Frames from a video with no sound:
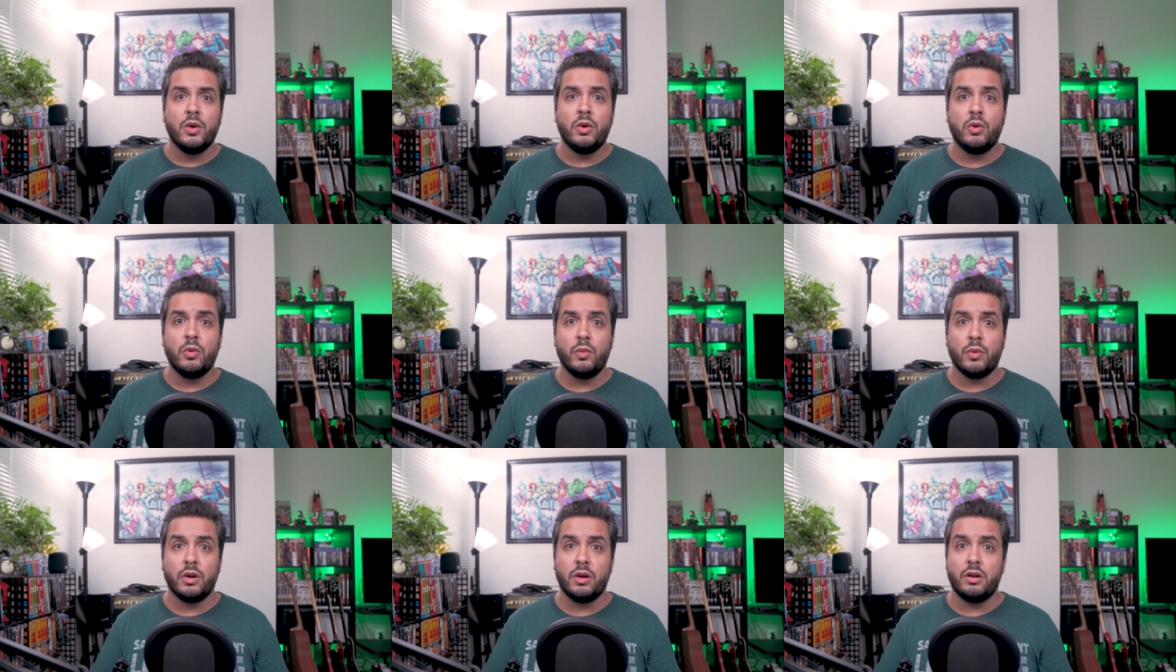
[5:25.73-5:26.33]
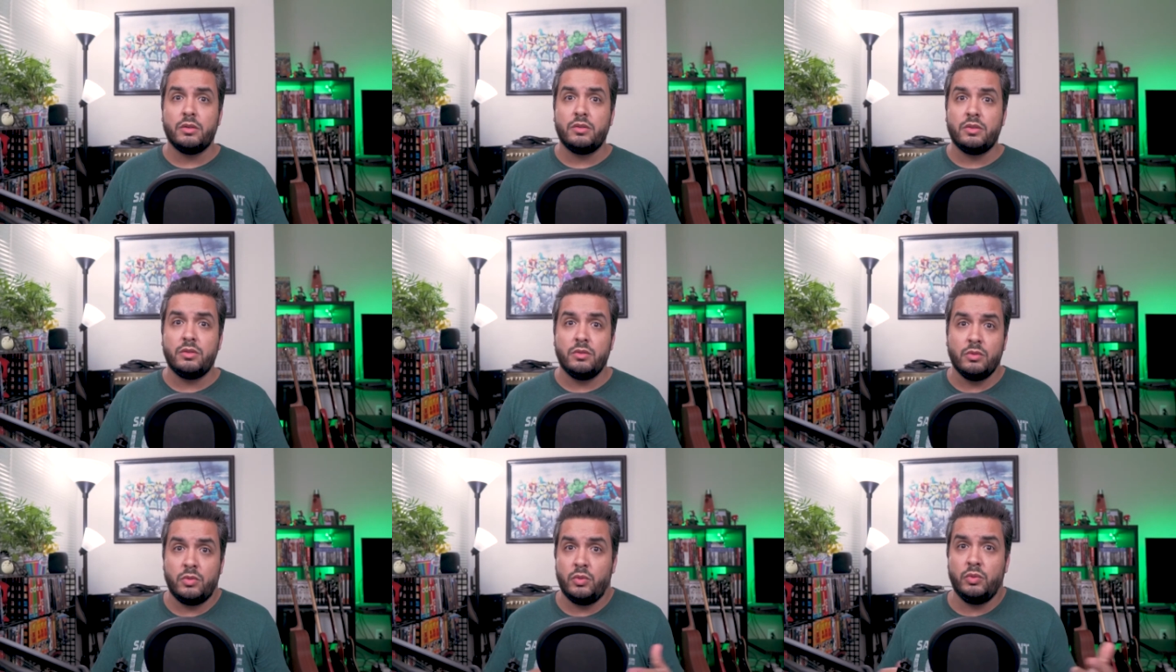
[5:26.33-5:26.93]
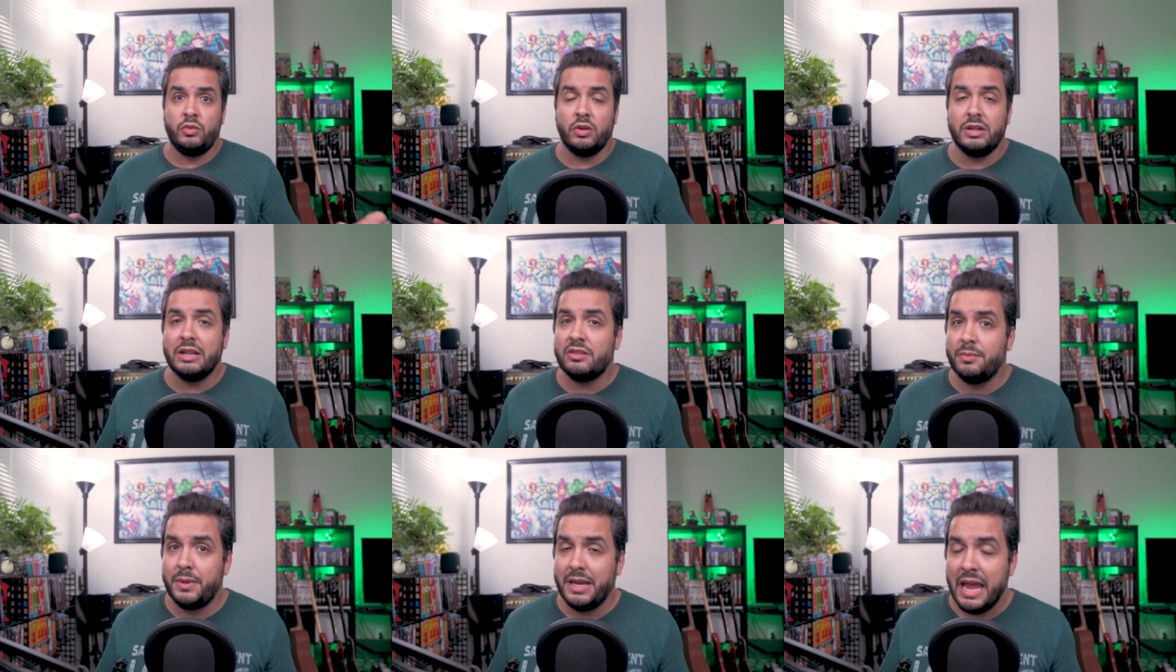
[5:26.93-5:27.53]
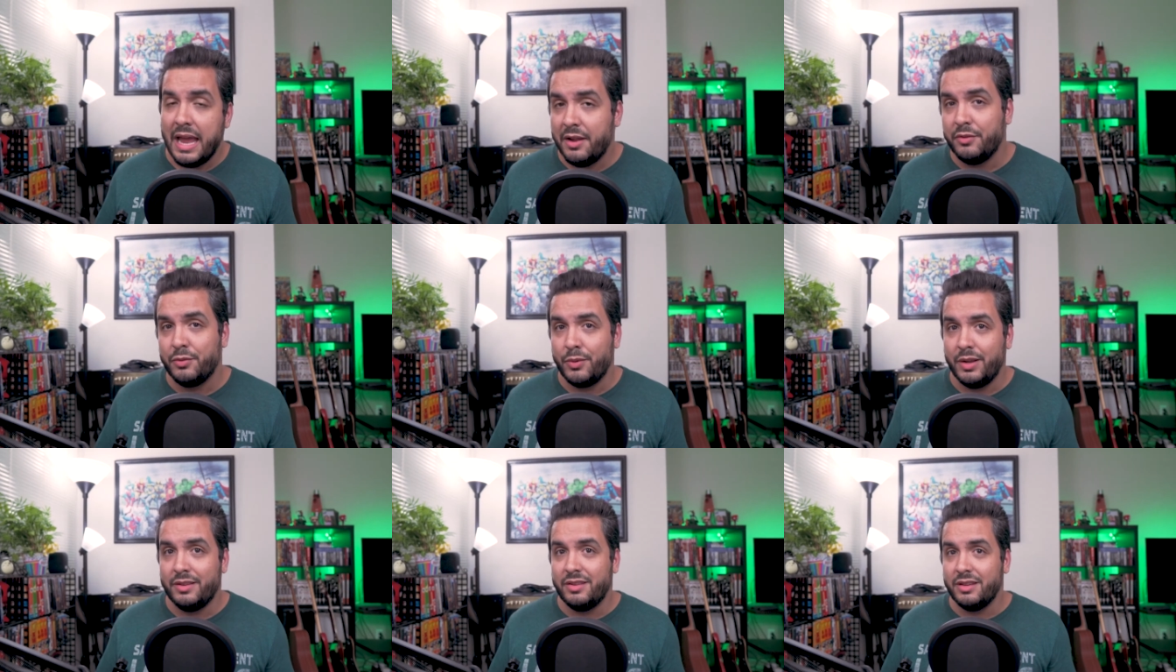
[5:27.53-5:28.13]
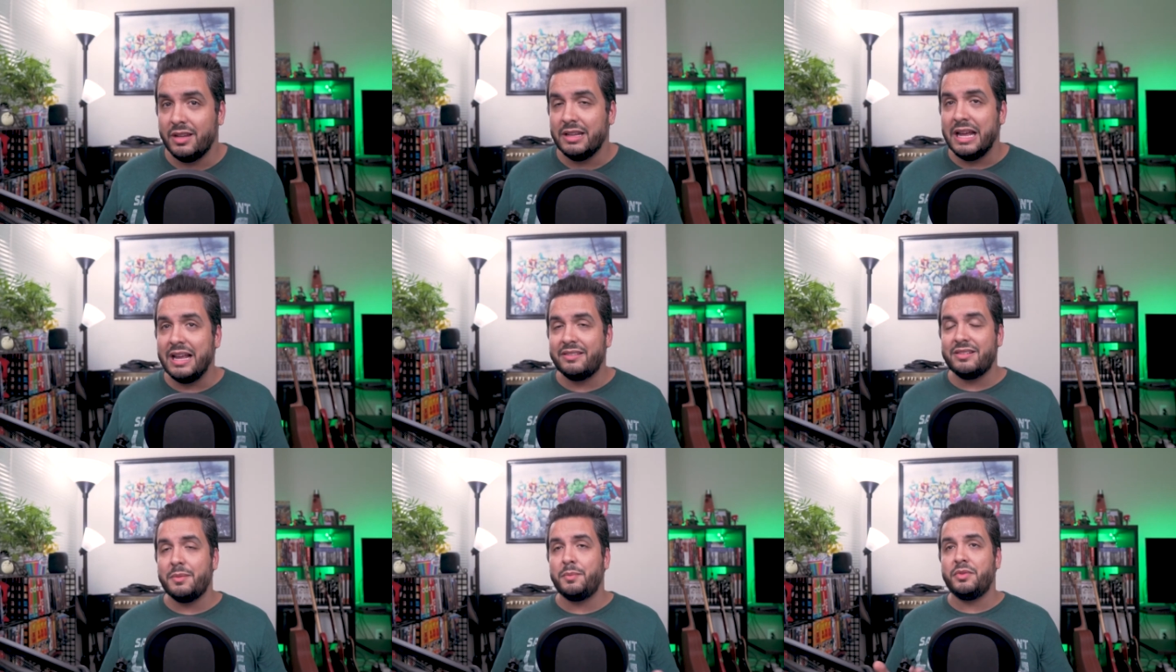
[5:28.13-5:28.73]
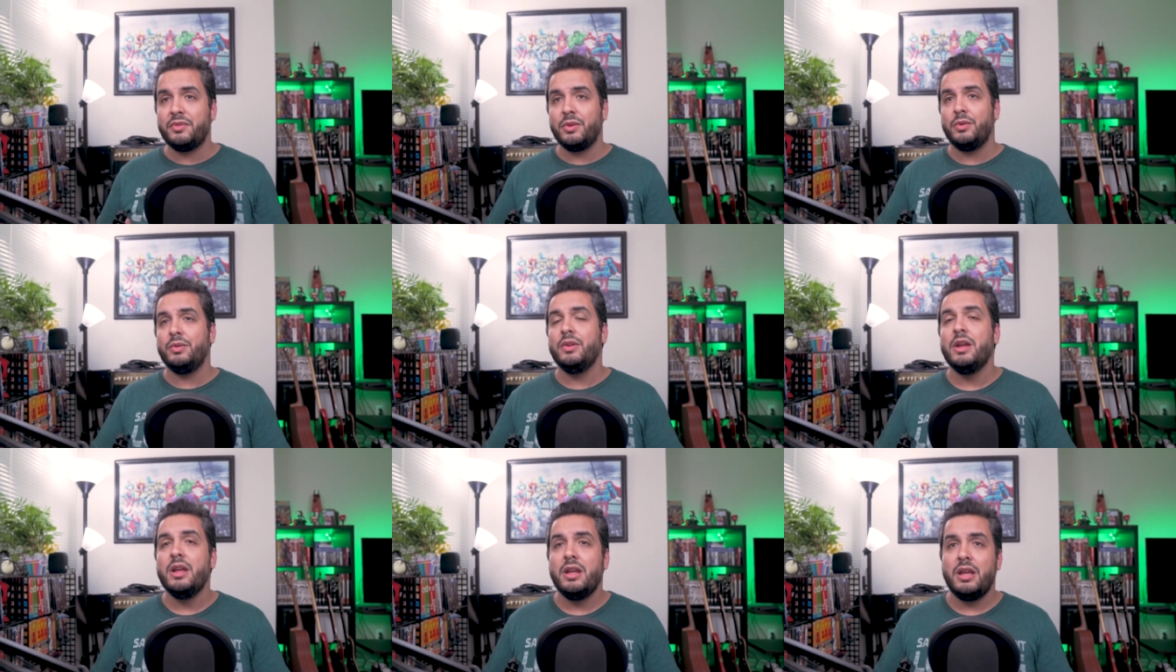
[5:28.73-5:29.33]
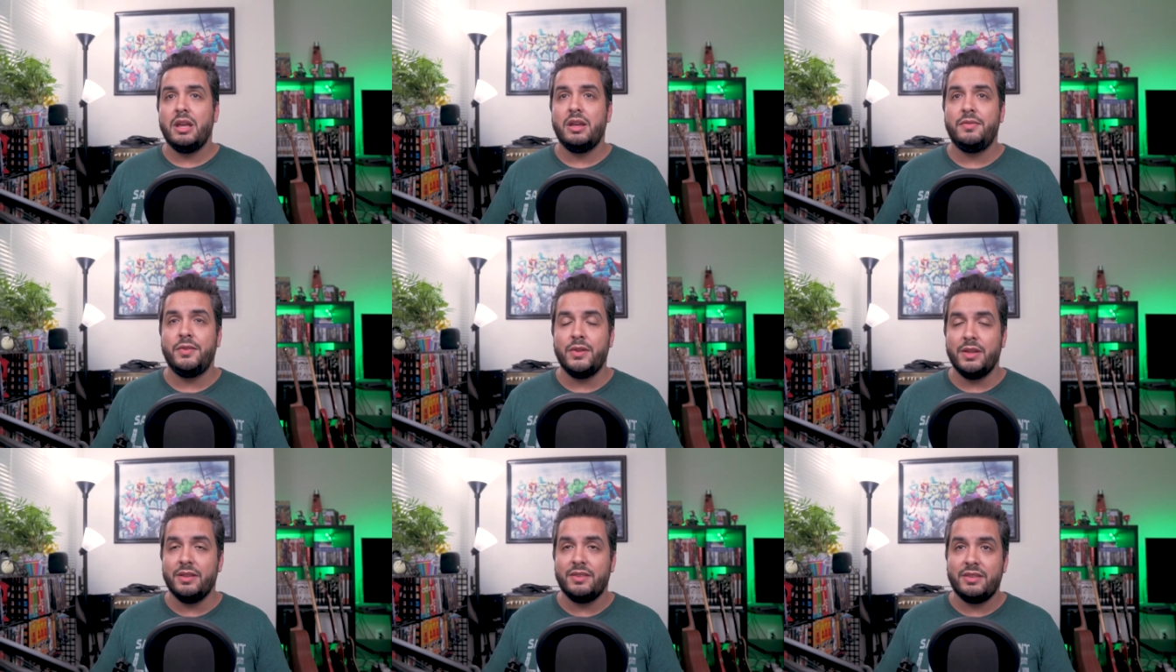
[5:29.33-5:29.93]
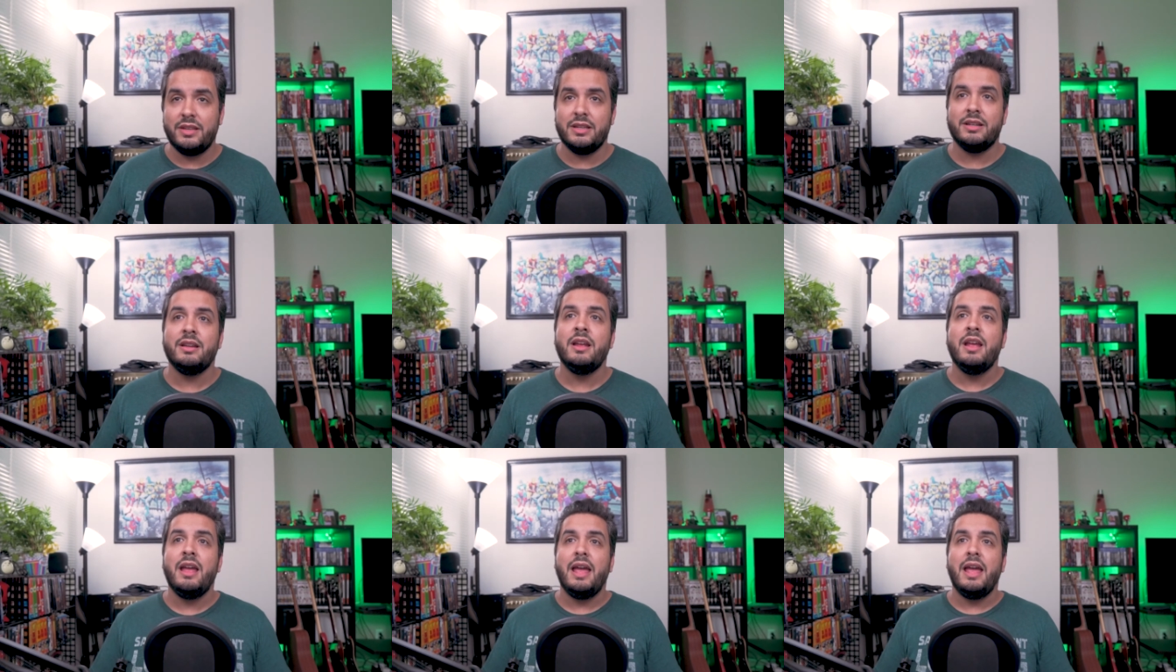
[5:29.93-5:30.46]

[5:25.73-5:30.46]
who were who turned out to be androids in the last episode if you didn't see it.